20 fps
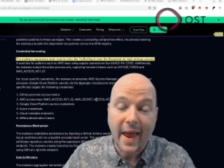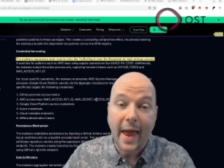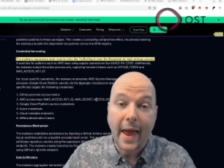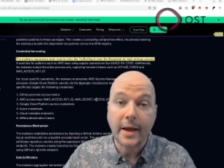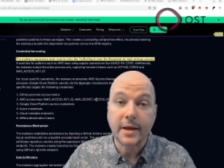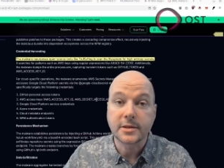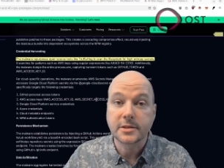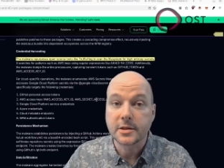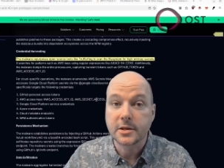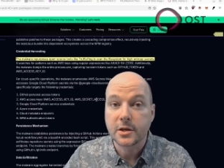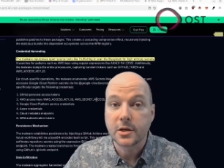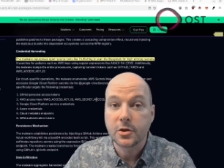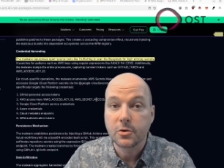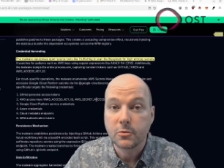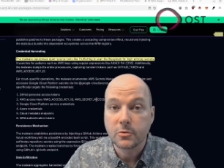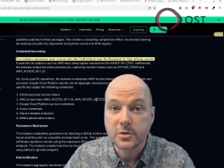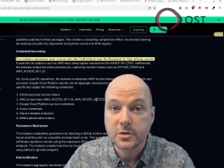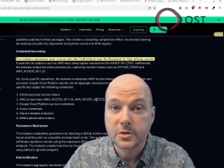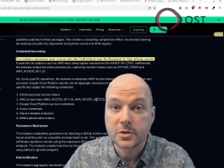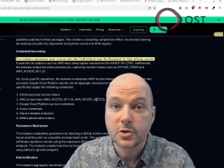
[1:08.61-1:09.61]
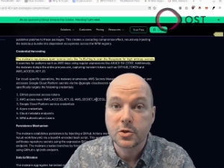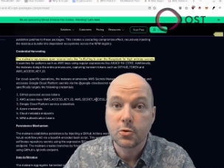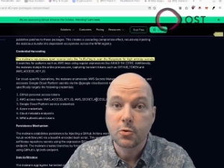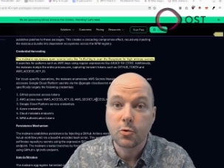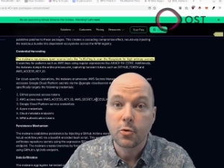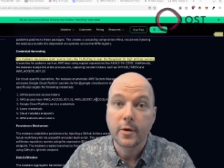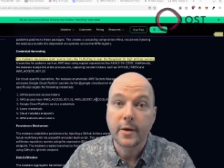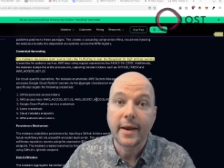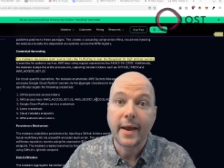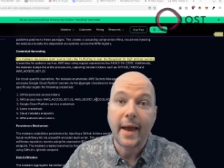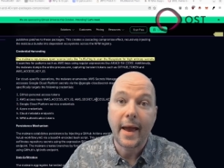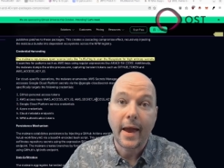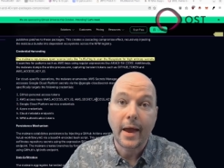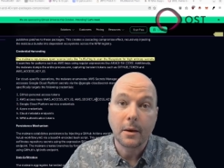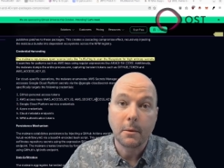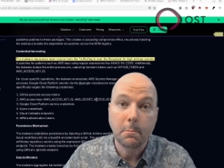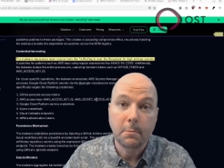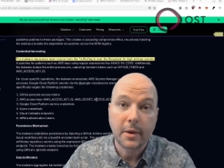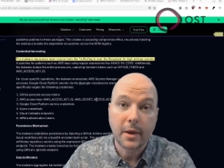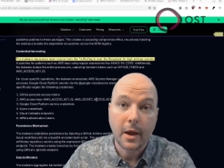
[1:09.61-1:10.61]
executes during
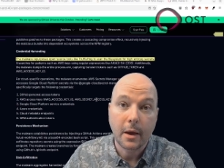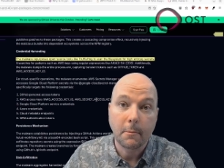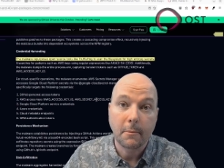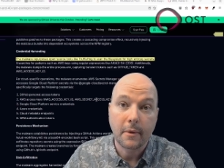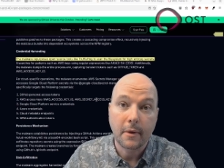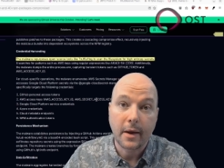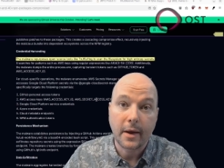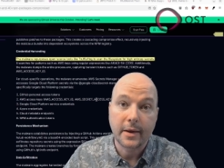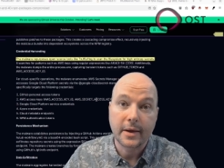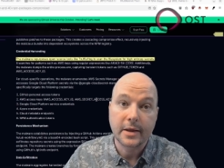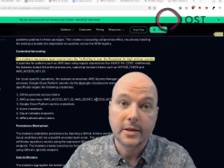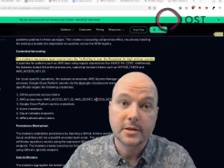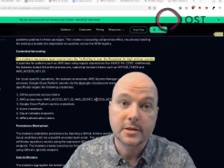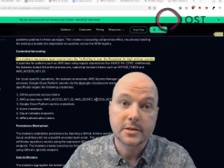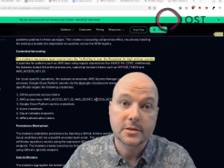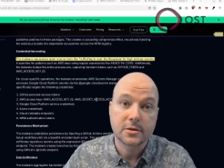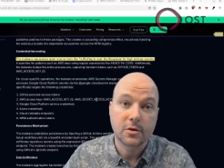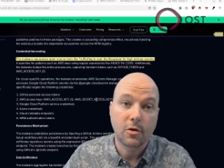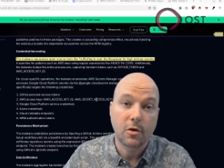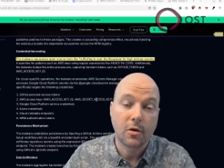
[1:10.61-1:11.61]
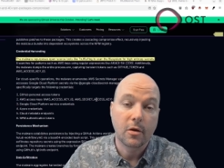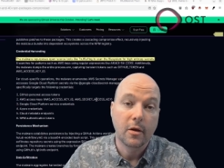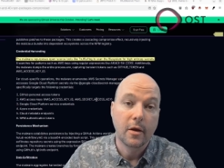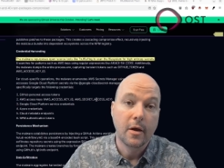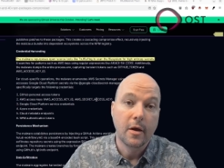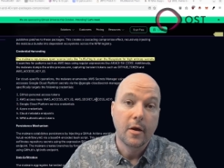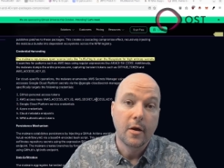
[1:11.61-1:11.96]
npm install